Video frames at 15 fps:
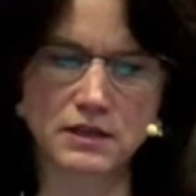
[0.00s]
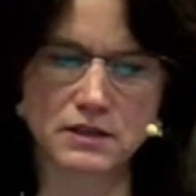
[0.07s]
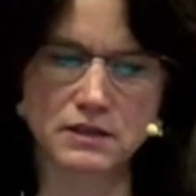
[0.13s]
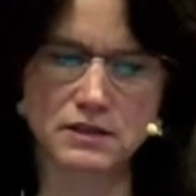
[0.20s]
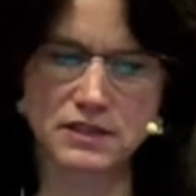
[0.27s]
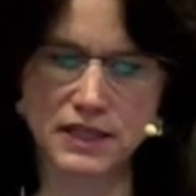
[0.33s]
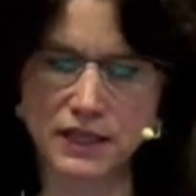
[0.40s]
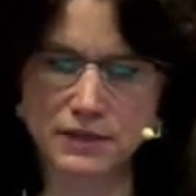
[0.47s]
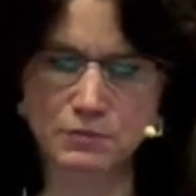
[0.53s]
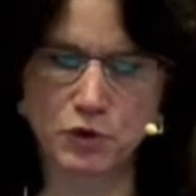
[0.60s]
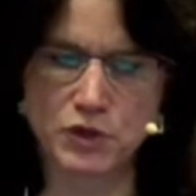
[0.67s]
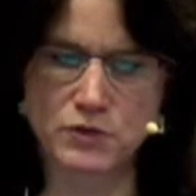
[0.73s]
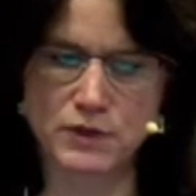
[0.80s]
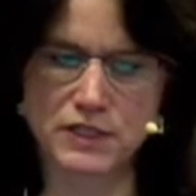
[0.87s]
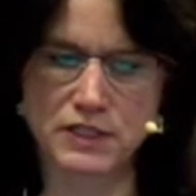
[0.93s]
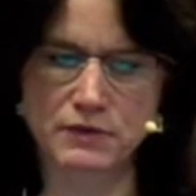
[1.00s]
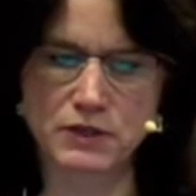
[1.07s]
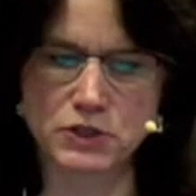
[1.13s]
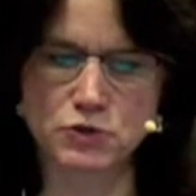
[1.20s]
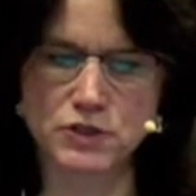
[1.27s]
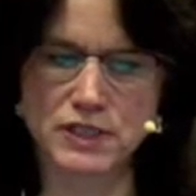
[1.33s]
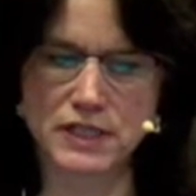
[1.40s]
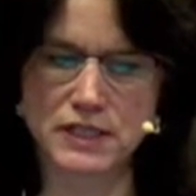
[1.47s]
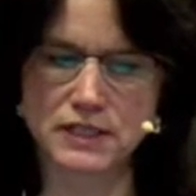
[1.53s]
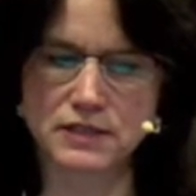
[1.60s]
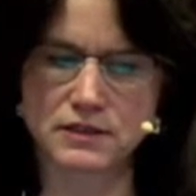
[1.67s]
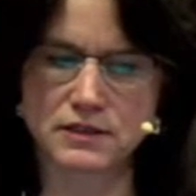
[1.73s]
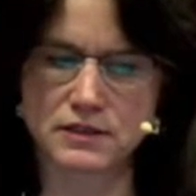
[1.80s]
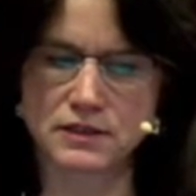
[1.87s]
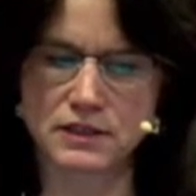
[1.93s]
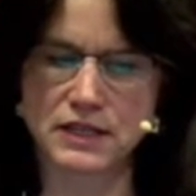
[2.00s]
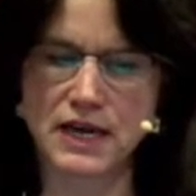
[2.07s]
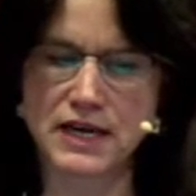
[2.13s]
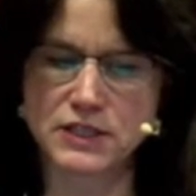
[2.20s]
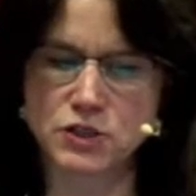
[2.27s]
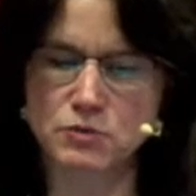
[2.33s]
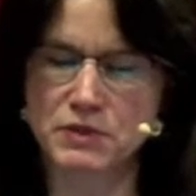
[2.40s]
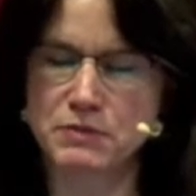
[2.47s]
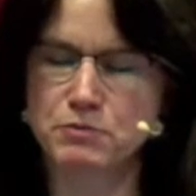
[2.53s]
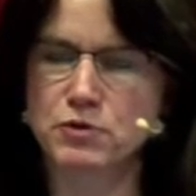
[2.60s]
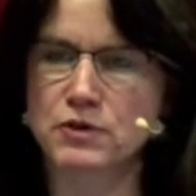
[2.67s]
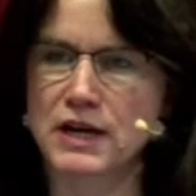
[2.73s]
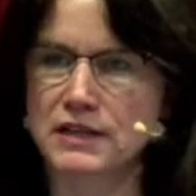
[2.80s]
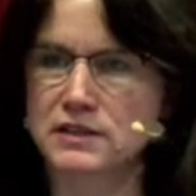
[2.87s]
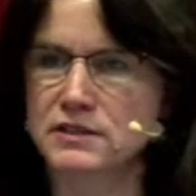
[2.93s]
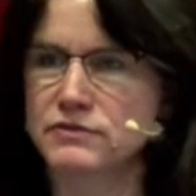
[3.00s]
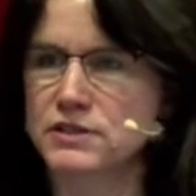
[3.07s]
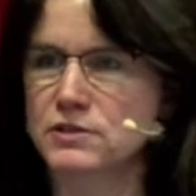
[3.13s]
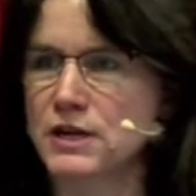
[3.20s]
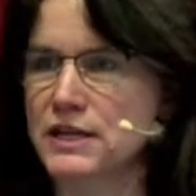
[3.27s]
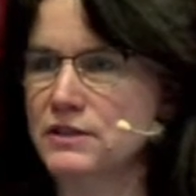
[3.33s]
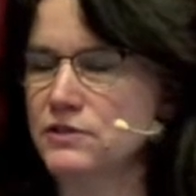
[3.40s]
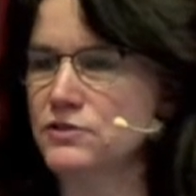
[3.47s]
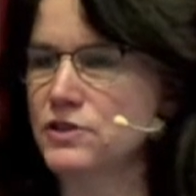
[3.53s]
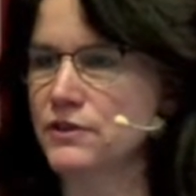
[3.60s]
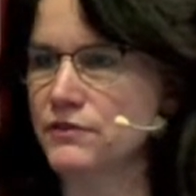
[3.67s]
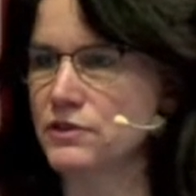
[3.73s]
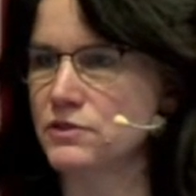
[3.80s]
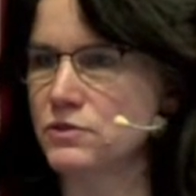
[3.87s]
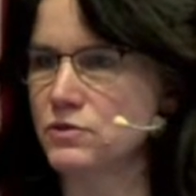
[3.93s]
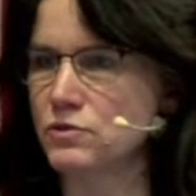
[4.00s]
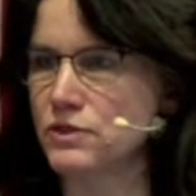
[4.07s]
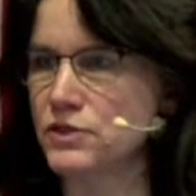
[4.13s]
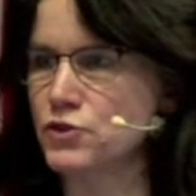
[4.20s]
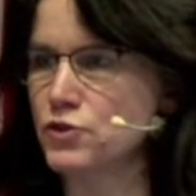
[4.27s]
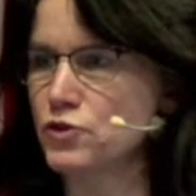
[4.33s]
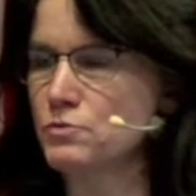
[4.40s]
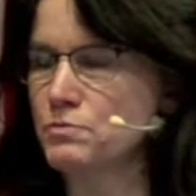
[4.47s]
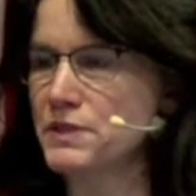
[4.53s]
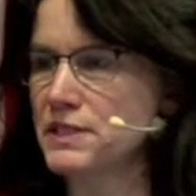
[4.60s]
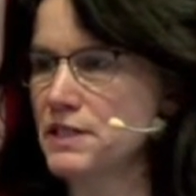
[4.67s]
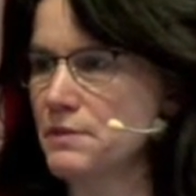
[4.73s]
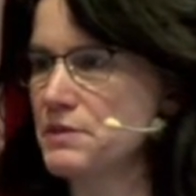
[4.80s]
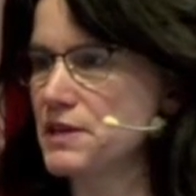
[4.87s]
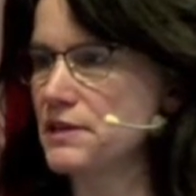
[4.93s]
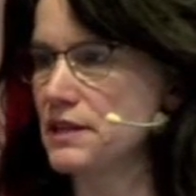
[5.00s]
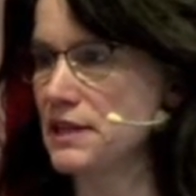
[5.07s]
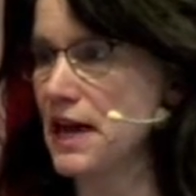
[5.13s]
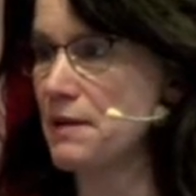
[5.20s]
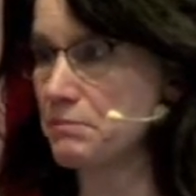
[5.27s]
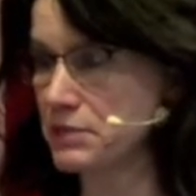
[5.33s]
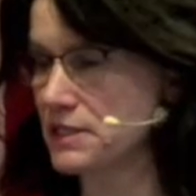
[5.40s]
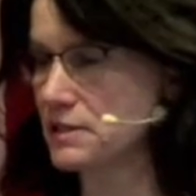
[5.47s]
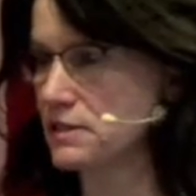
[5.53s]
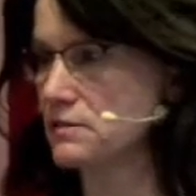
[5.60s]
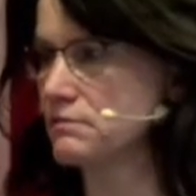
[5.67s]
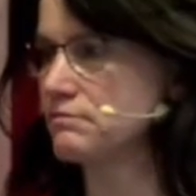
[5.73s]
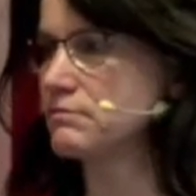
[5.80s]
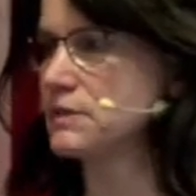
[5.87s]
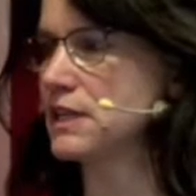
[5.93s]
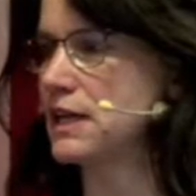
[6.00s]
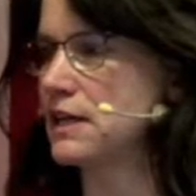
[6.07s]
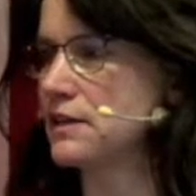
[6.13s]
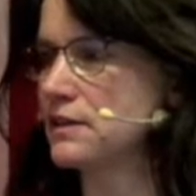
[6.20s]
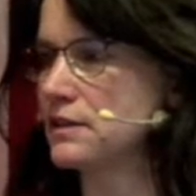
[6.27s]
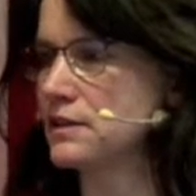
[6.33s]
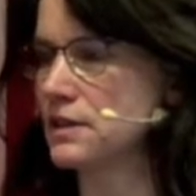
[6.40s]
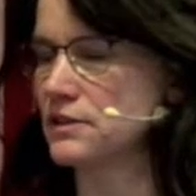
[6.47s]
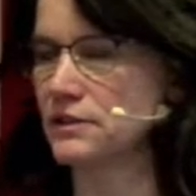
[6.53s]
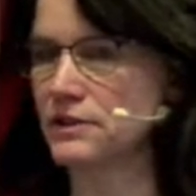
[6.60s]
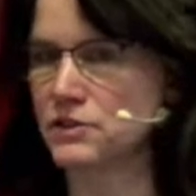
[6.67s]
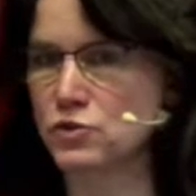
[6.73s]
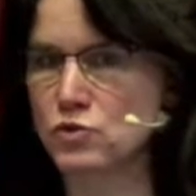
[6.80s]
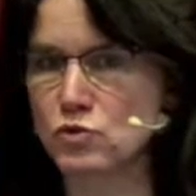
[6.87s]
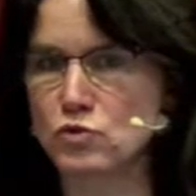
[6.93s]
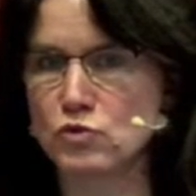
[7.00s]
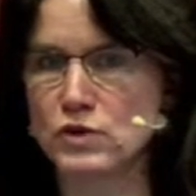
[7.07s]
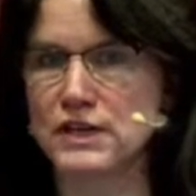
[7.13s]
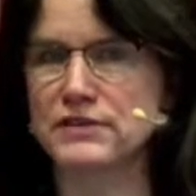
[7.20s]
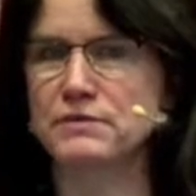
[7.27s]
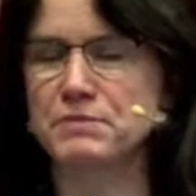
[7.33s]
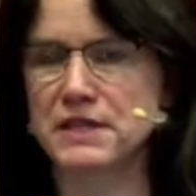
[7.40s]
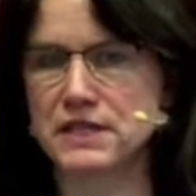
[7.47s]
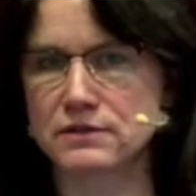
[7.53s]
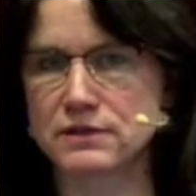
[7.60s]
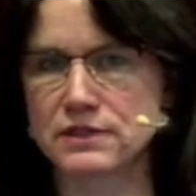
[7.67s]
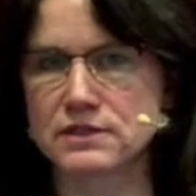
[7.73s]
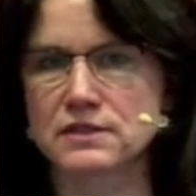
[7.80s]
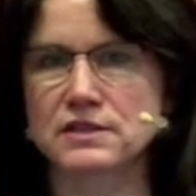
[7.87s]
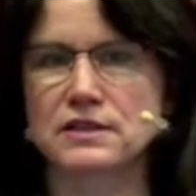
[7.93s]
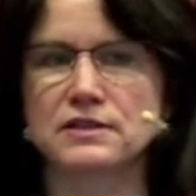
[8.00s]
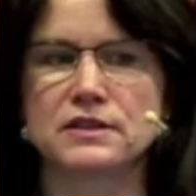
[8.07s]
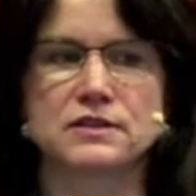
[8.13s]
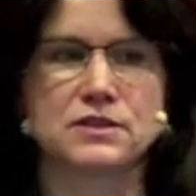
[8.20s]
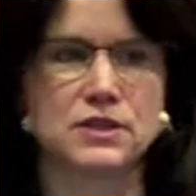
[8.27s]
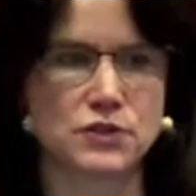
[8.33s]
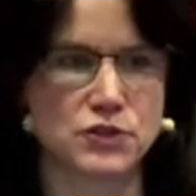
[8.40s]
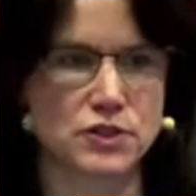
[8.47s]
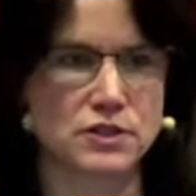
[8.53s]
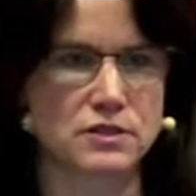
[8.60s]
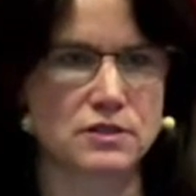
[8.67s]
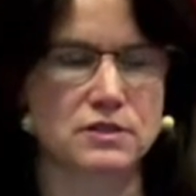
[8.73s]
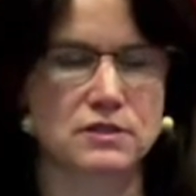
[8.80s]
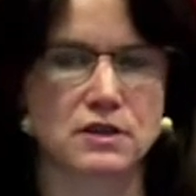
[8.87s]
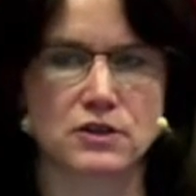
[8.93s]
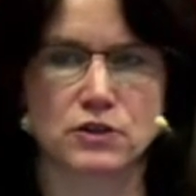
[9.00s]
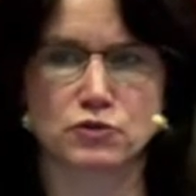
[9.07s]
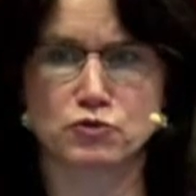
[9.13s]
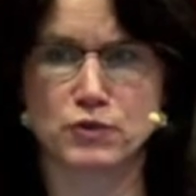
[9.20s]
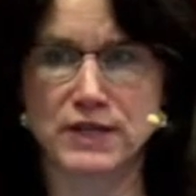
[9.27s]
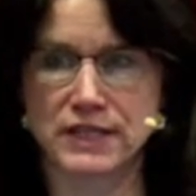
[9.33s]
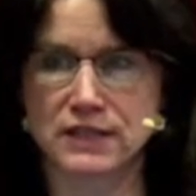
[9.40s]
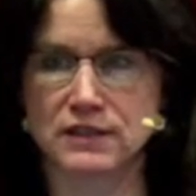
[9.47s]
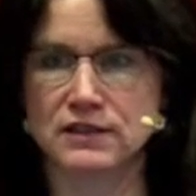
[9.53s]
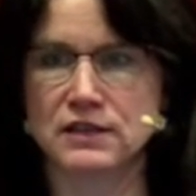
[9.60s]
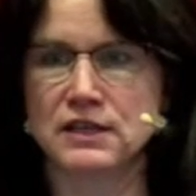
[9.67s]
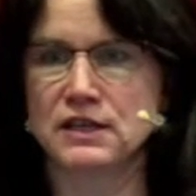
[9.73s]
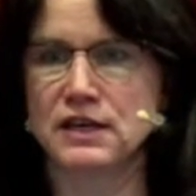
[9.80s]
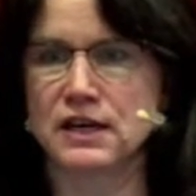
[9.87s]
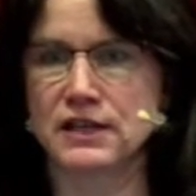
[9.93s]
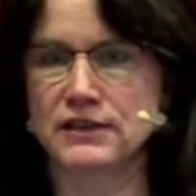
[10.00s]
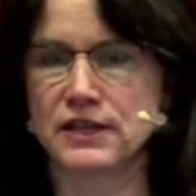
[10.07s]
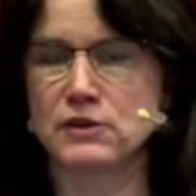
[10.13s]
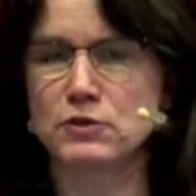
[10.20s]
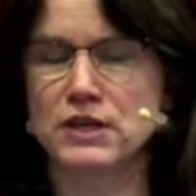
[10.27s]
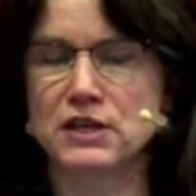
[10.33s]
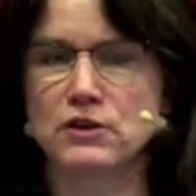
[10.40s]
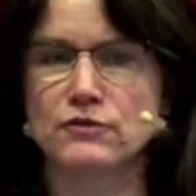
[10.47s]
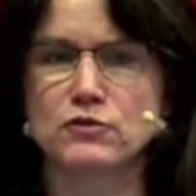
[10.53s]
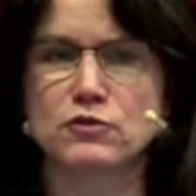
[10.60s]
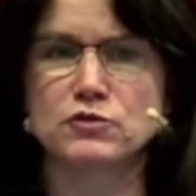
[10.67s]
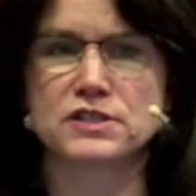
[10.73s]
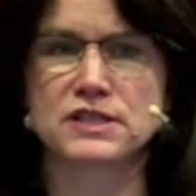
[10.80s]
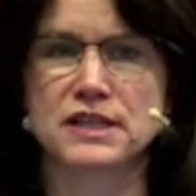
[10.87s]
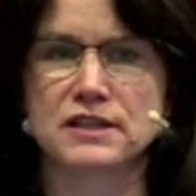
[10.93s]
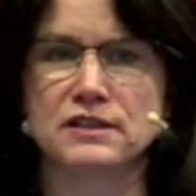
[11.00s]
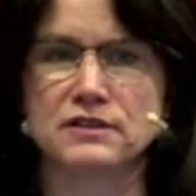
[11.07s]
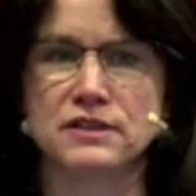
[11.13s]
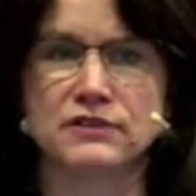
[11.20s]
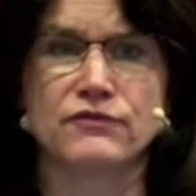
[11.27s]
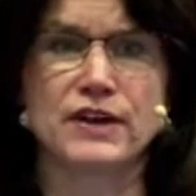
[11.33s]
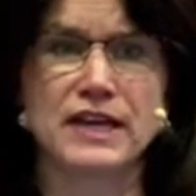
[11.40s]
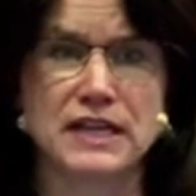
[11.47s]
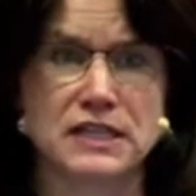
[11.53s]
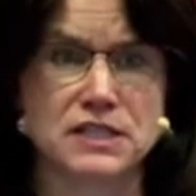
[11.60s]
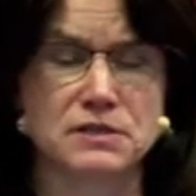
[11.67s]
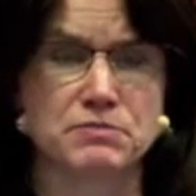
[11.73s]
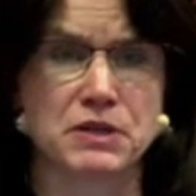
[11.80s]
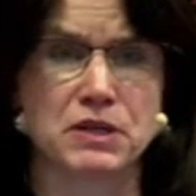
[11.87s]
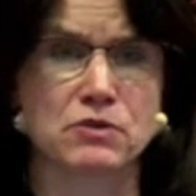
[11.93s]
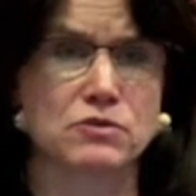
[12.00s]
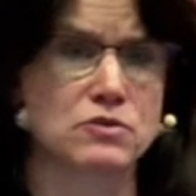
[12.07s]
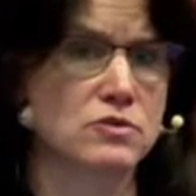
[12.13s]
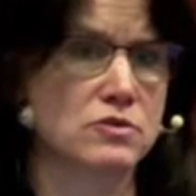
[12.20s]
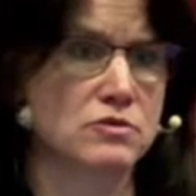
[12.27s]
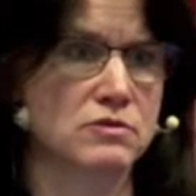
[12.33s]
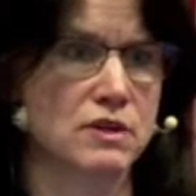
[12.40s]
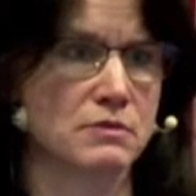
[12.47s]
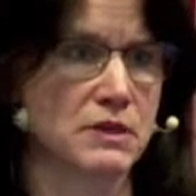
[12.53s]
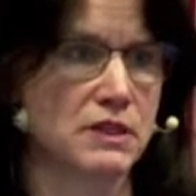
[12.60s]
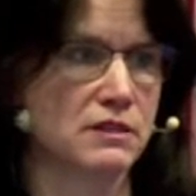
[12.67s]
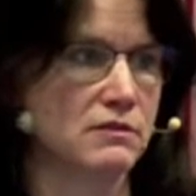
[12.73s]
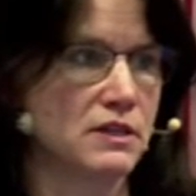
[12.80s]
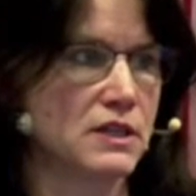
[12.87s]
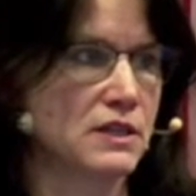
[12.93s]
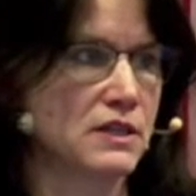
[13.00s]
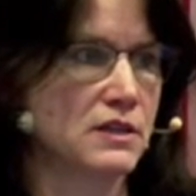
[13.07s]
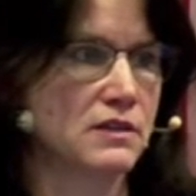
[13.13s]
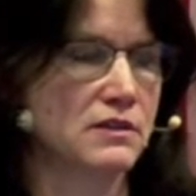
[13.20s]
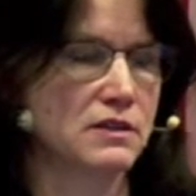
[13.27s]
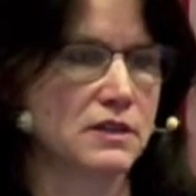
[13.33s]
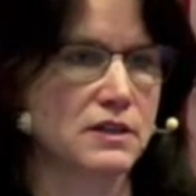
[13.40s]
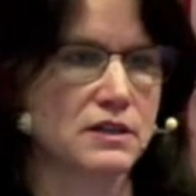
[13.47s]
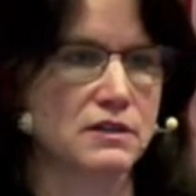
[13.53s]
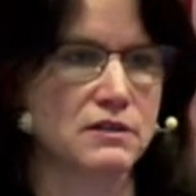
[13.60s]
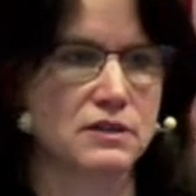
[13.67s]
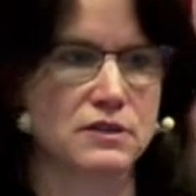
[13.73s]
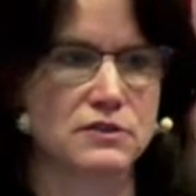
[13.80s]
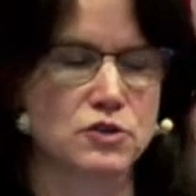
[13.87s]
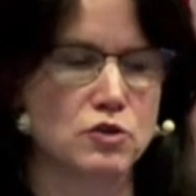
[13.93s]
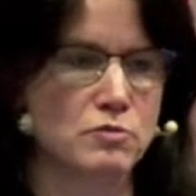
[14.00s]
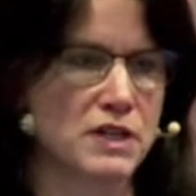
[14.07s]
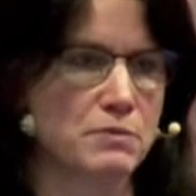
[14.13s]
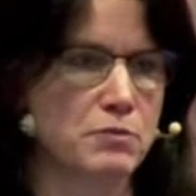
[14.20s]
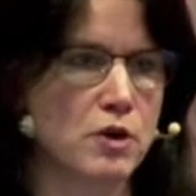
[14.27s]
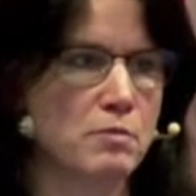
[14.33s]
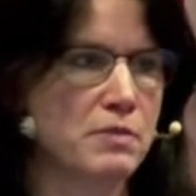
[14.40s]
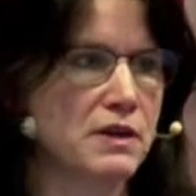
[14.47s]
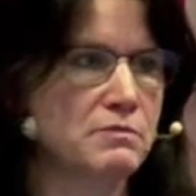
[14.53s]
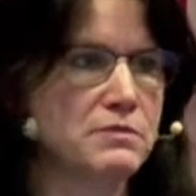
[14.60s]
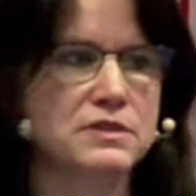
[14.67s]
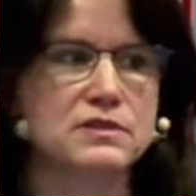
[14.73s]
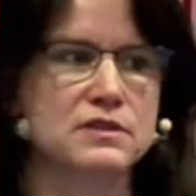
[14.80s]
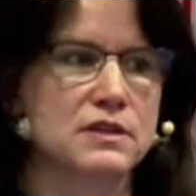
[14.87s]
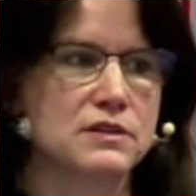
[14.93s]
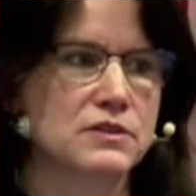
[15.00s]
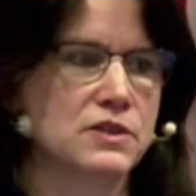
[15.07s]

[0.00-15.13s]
Second point, what I want to say is it has to be proactive strategy of the school. It shouldn't be something that happens and the school and the parents and the teachers are not ready. And then we can, of course, say it fails because, I mean, there are so many problems.